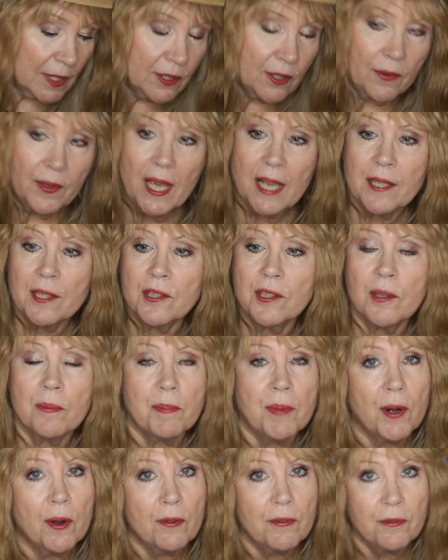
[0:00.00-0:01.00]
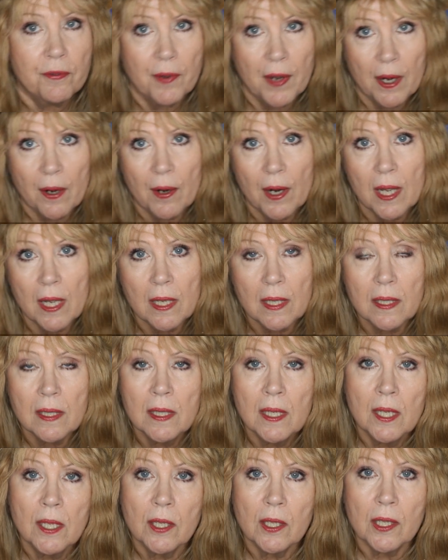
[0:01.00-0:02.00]
So that is the Profera
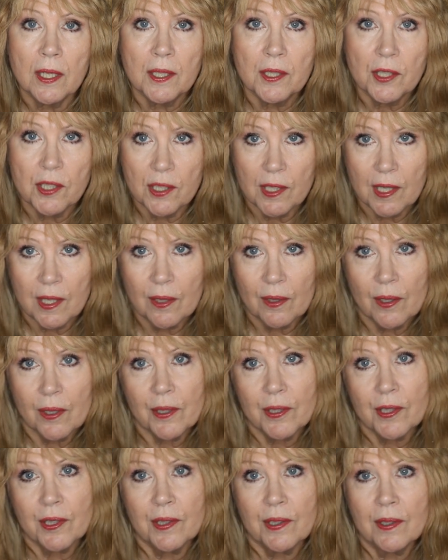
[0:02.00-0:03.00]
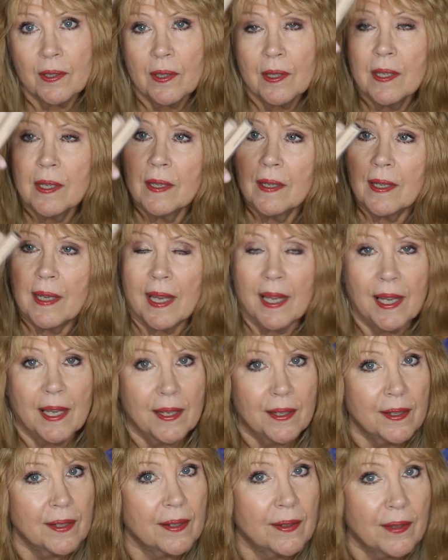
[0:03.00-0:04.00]
concealers,
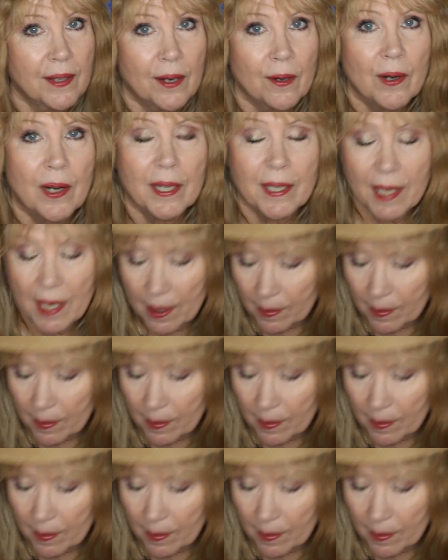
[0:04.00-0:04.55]
and they're on